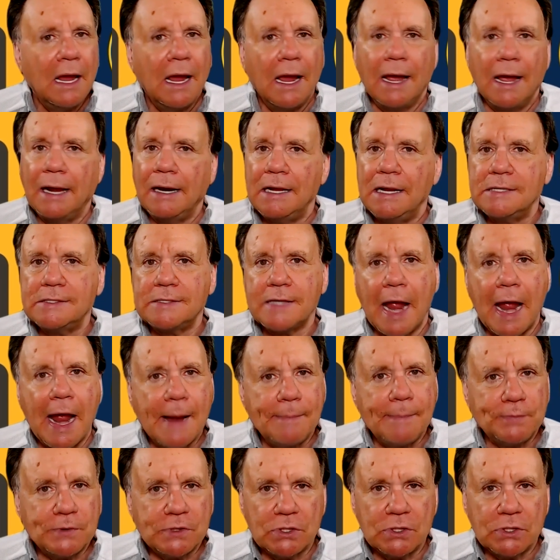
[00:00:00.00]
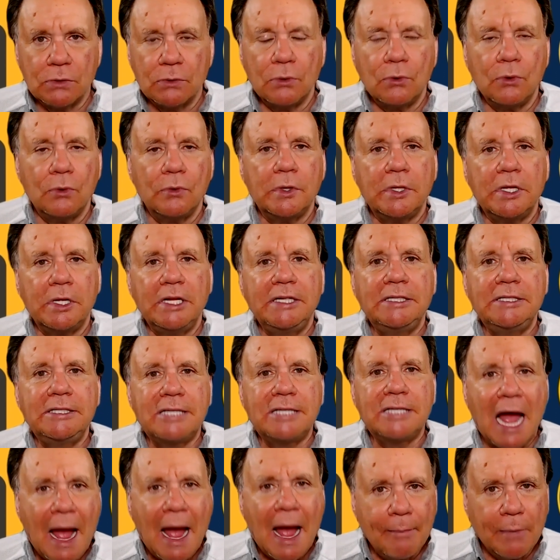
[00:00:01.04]
and he's absolutely
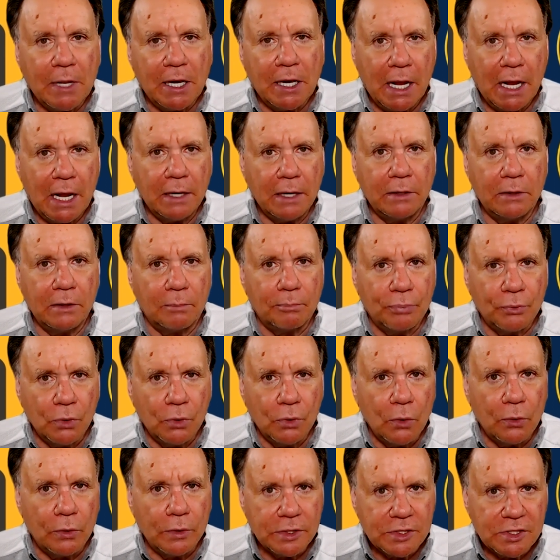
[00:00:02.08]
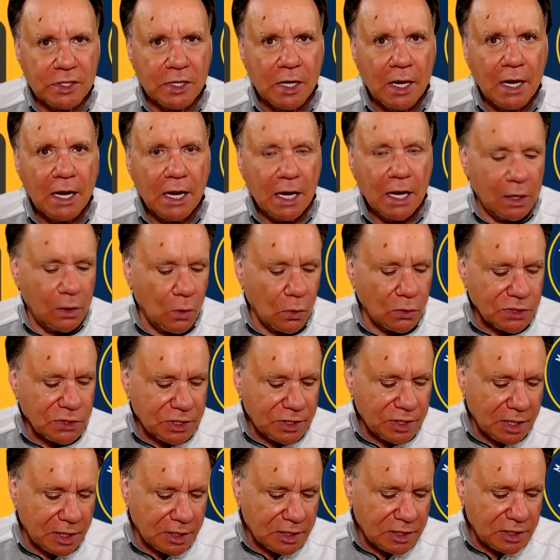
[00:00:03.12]
dominated the Brewers in
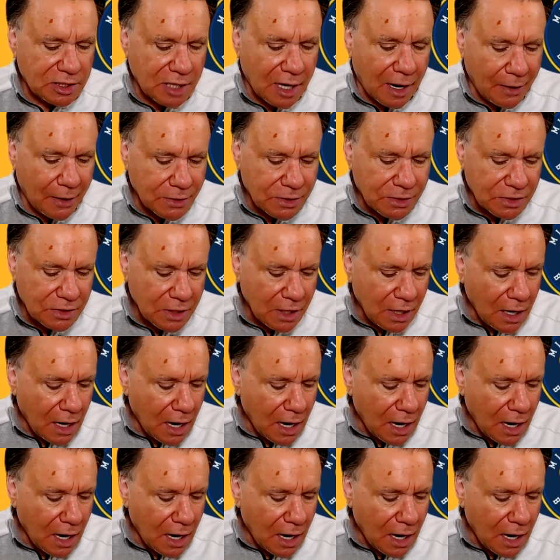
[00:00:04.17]
those six starts.